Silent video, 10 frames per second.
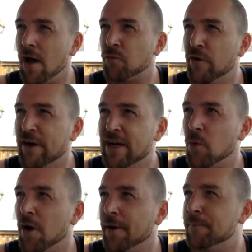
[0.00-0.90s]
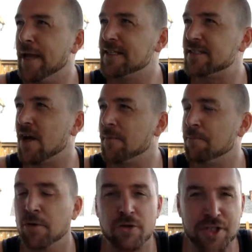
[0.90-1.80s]
a real one, based on
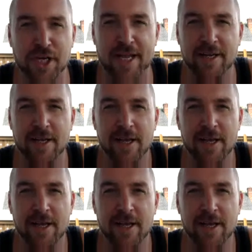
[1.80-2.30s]
bullshit?